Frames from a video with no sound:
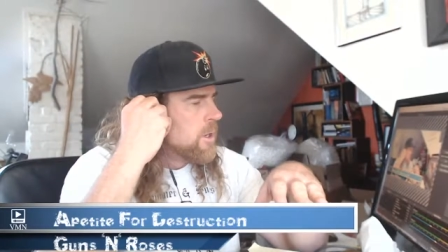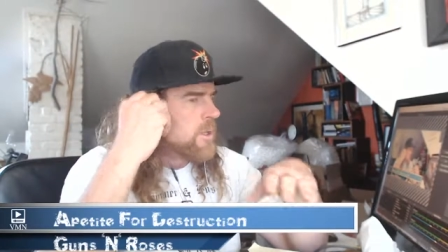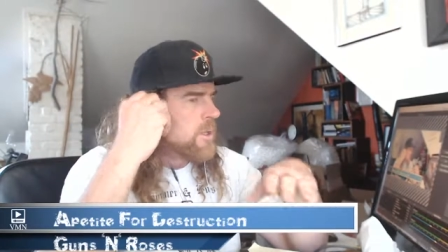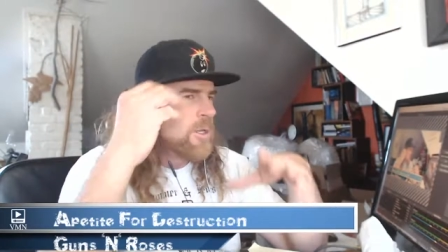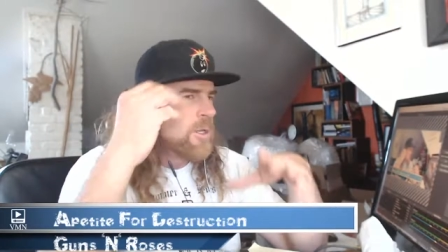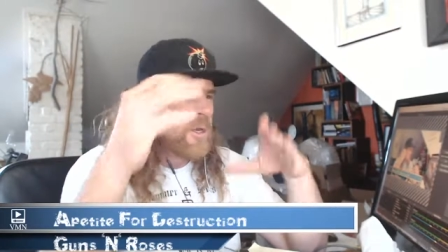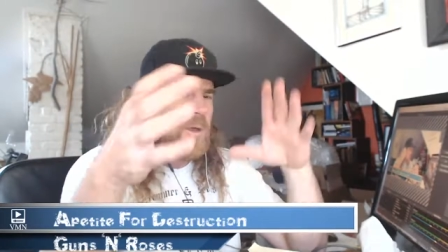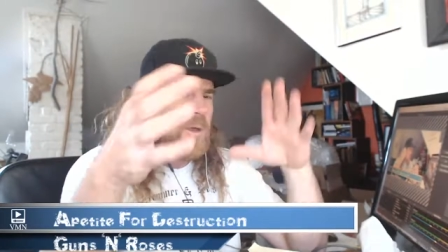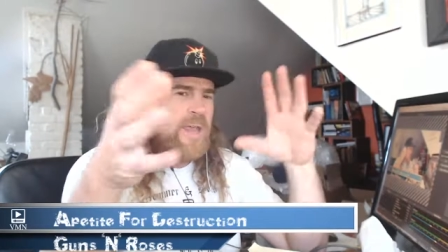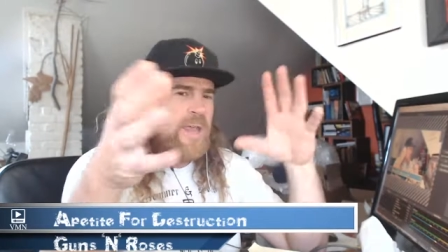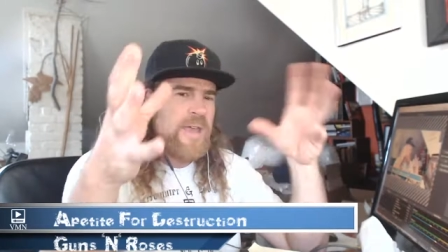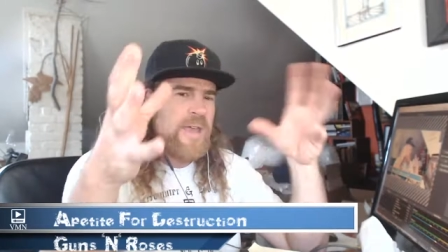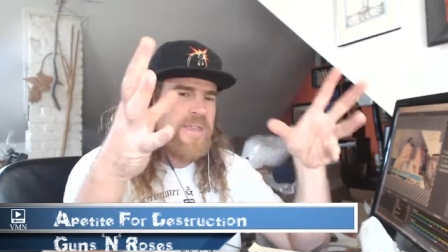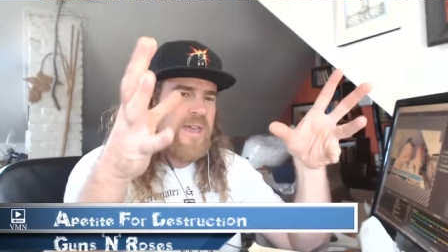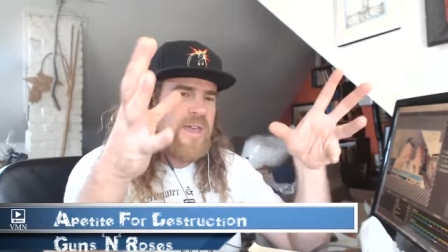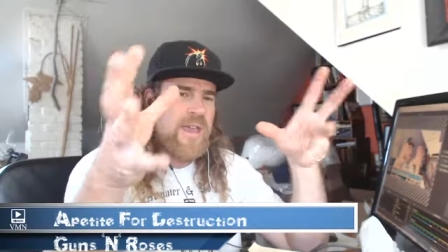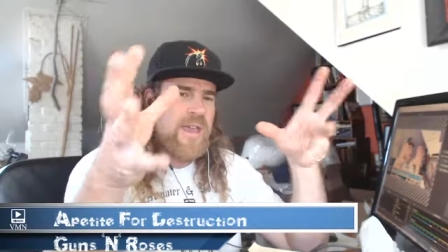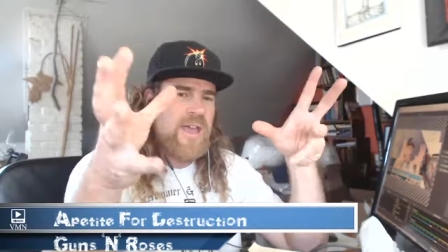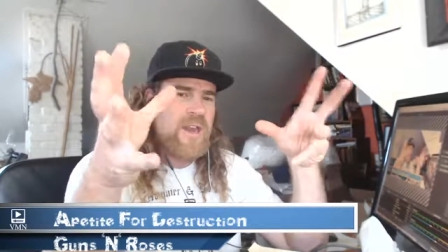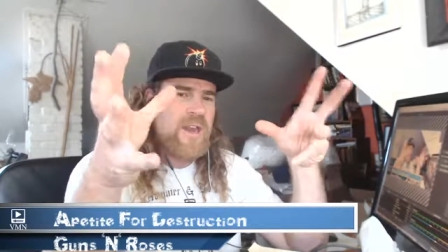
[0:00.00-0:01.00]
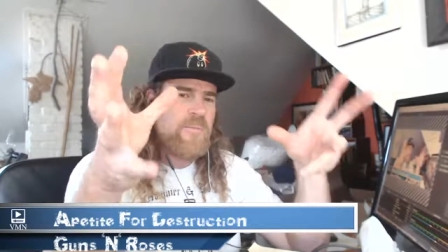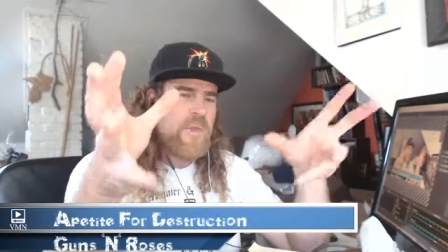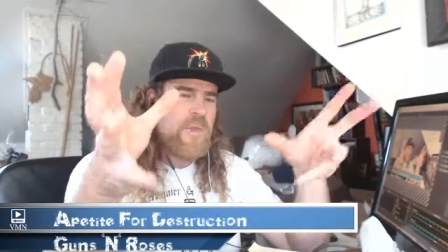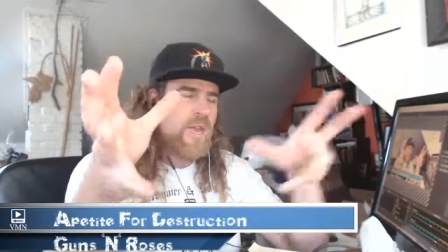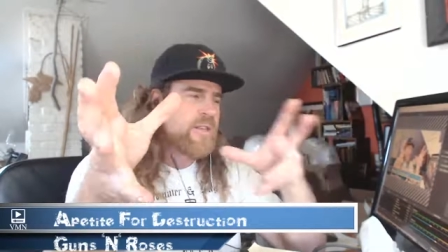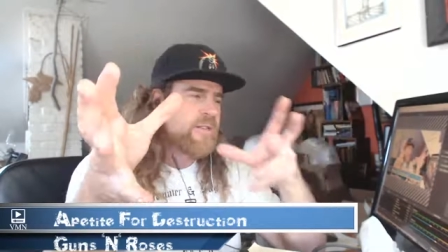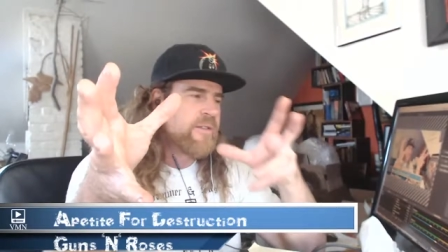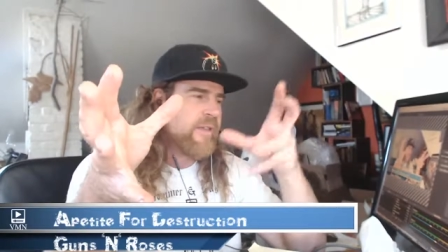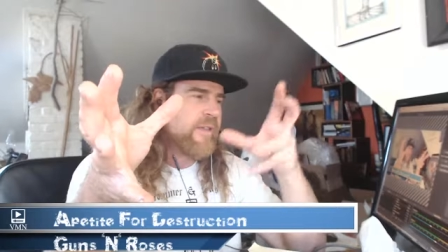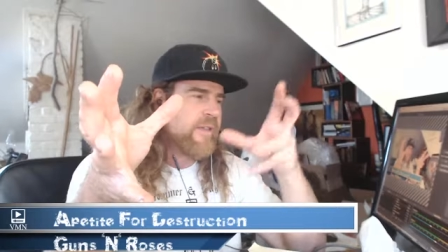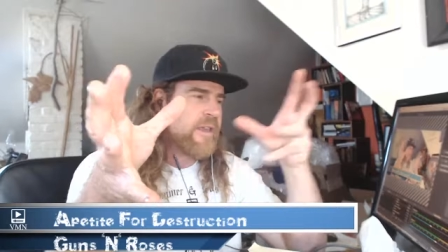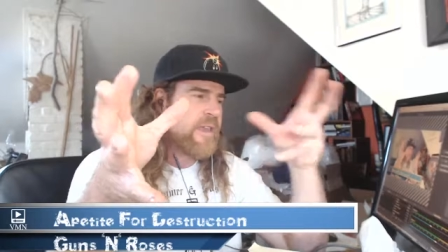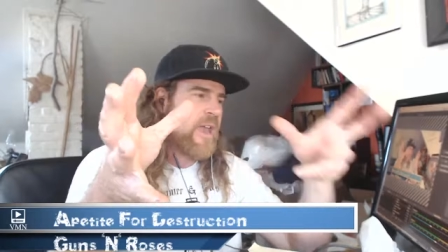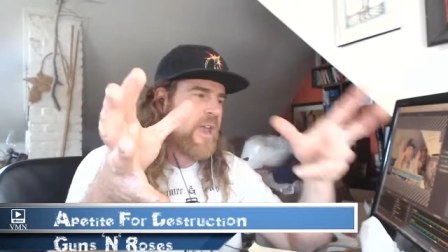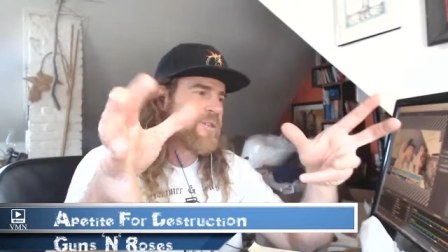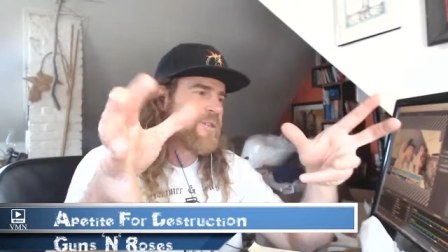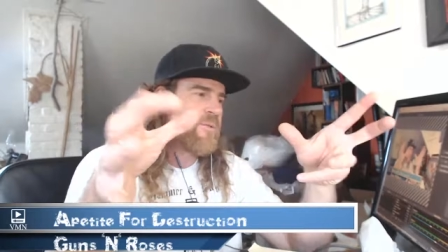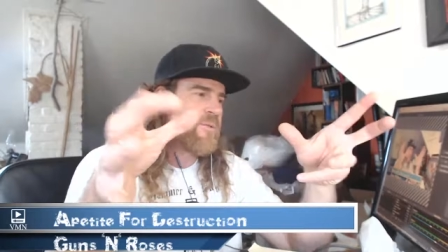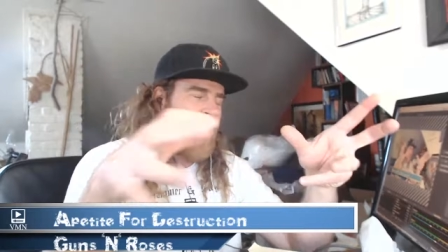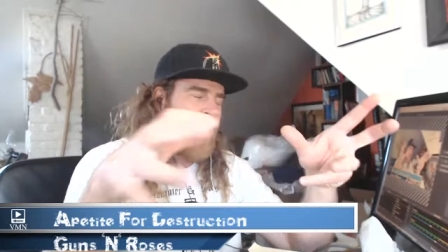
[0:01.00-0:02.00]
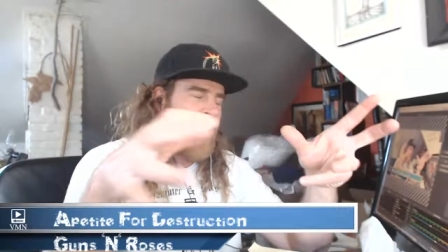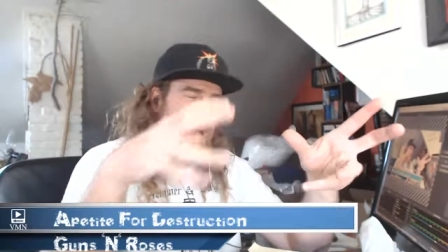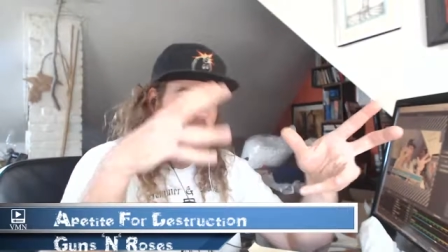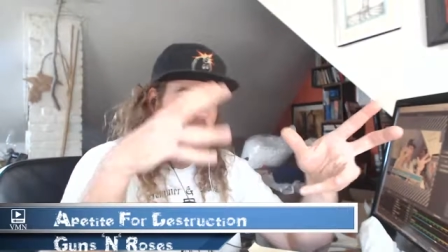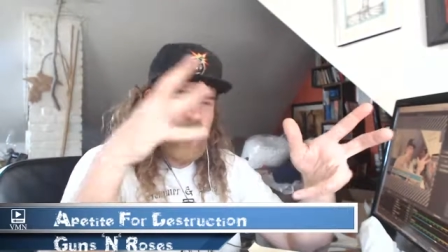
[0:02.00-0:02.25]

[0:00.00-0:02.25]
You know, he had that kind of mix of like gangster rap